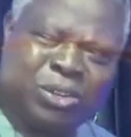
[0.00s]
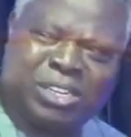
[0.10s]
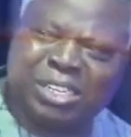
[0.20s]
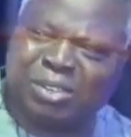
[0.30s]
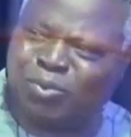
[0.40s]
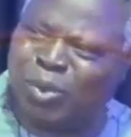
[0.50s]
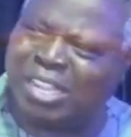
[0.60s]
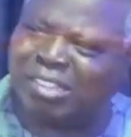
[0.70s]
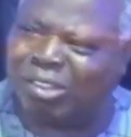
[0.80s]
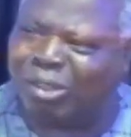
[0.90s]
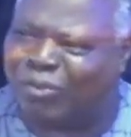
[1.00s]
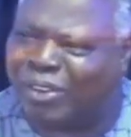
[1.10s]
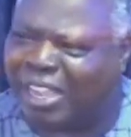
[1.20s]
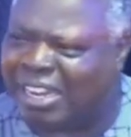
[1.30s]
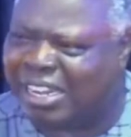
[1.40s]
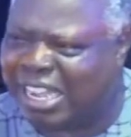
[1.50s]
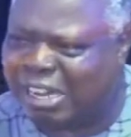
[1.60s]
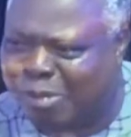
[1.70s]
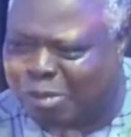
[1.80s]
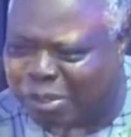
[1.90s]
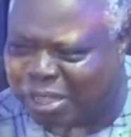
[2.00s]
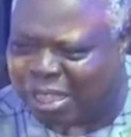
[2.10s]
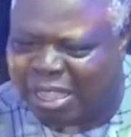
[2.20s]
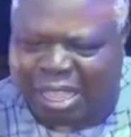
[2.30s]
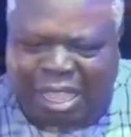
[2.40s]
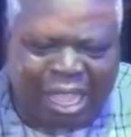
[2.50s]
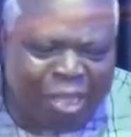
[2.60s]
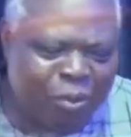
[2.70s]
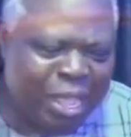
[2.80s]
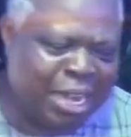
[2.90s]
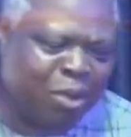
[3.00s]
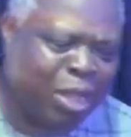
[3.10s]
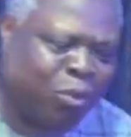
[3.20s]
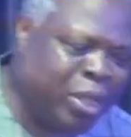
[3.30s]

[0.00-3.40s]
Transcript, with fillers: the weight of the dead baby. And where they were weighing